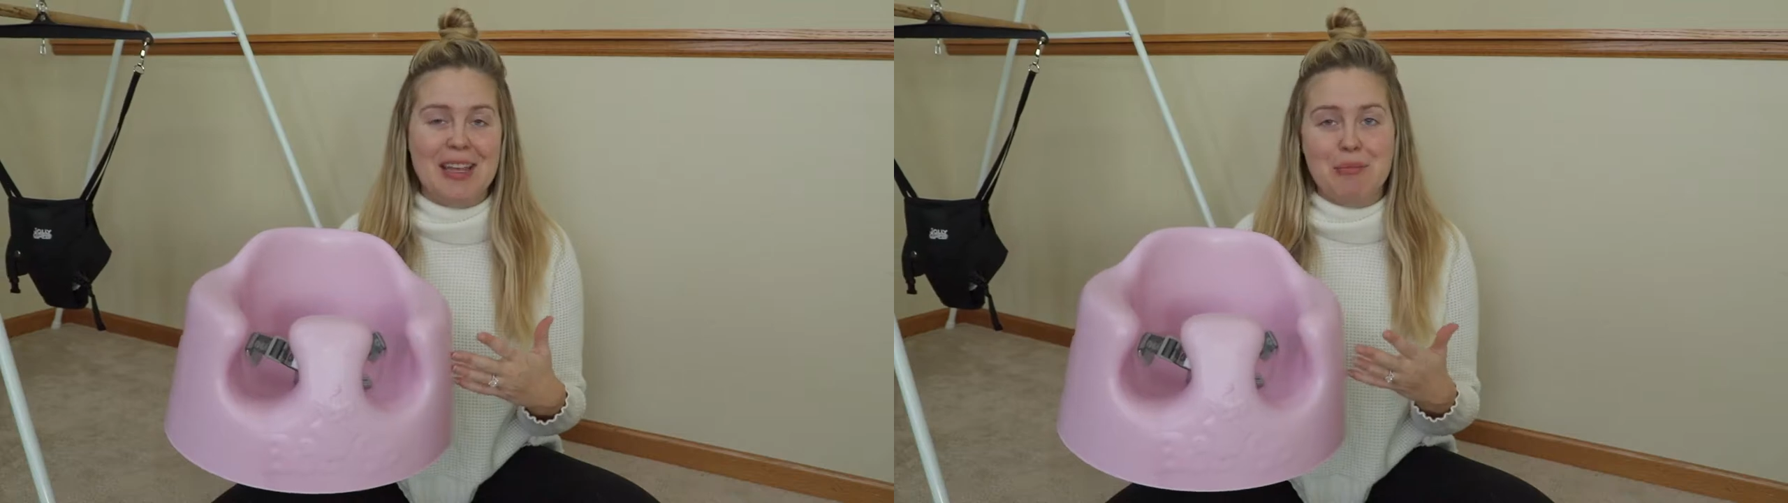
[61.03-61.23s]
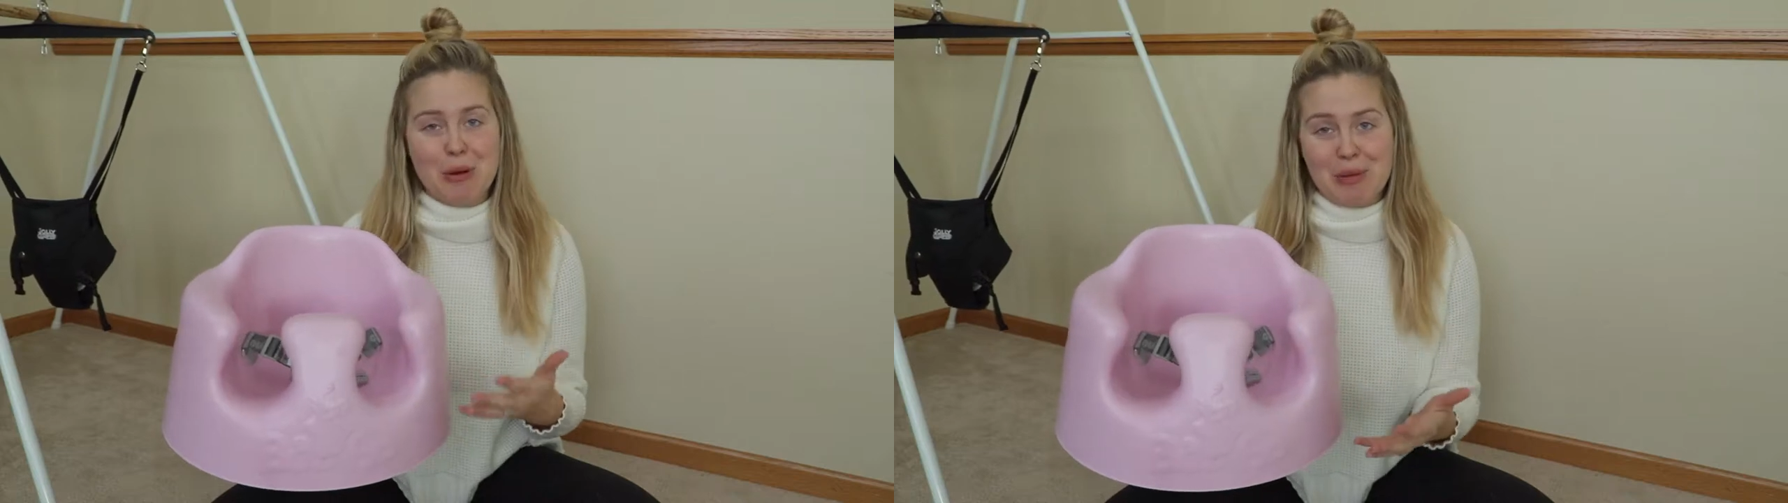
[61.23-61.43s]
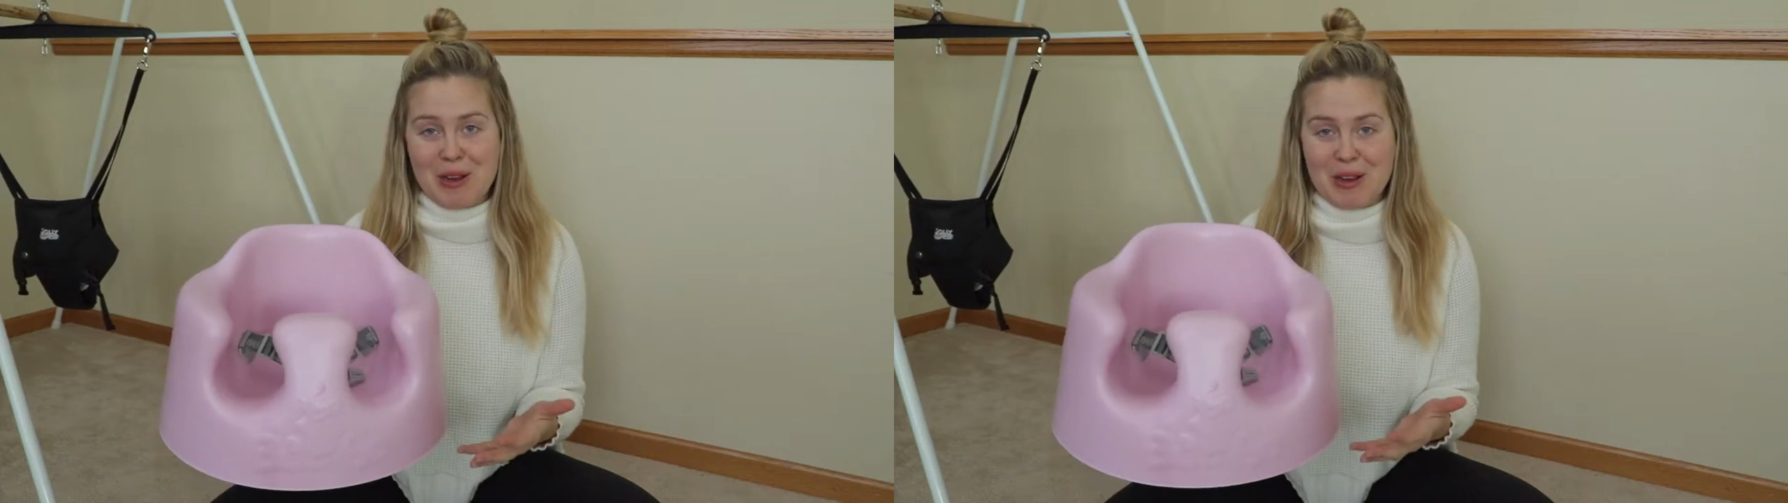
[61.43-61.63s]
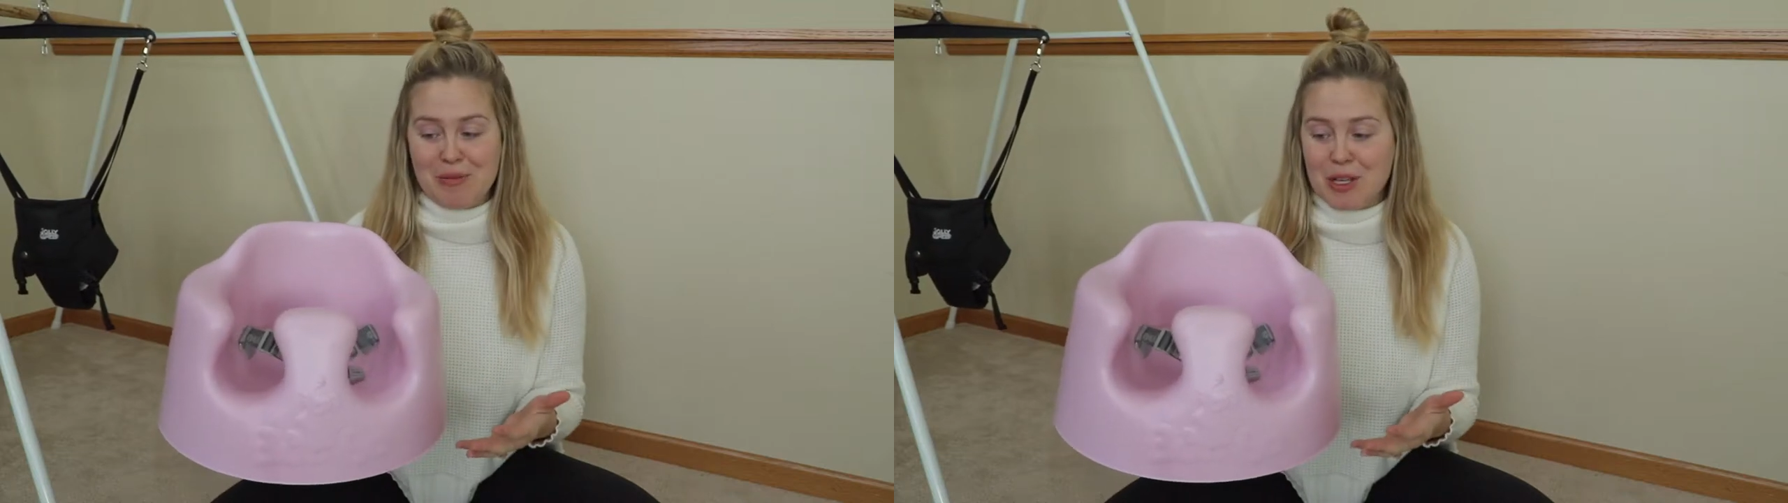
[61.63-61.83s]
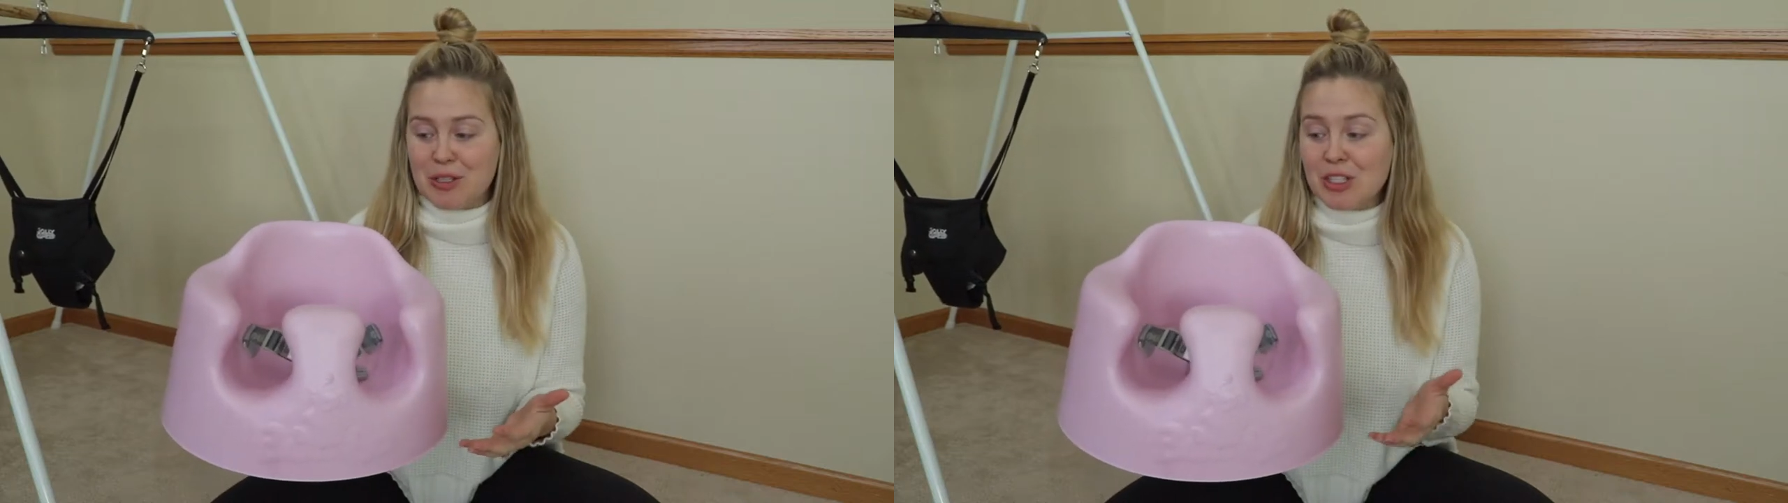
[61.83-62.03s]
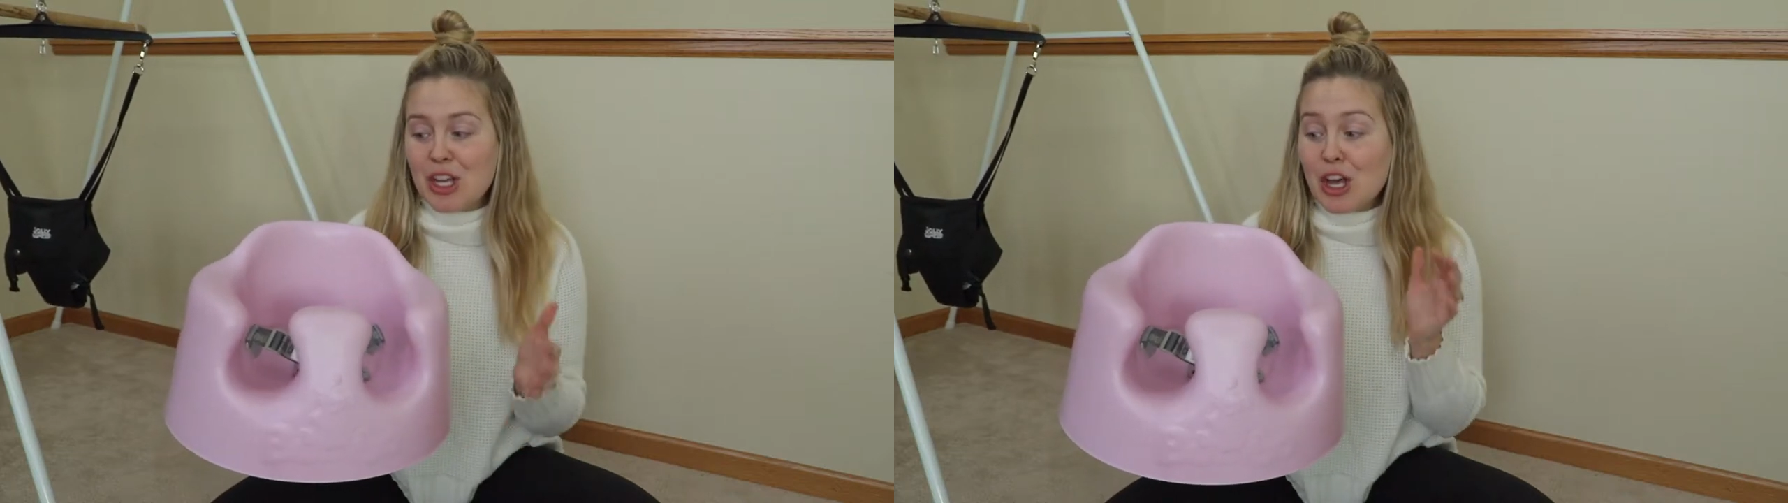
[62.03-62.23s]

and preparing meals.